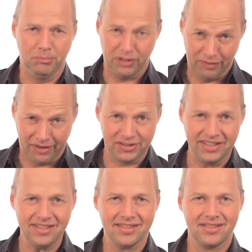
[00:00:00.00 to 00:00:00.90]

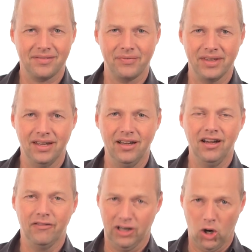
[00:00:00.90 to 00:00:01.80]
Prerequisites?
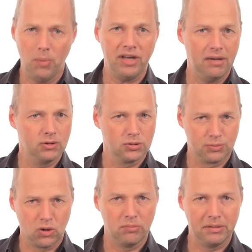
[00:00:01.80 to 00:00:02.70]
Well, I hope you're able to
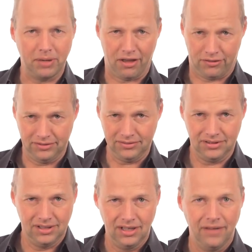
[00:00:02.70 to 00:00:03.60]
program in Python,
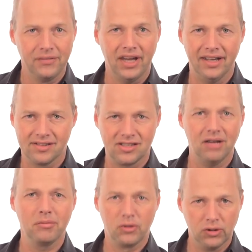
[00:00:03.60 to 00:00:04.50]
and
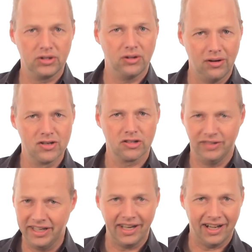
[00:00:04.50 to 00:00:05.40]
some good knowledge of
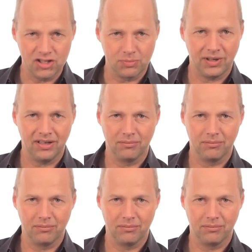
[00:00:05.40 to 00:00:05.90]
linear algebra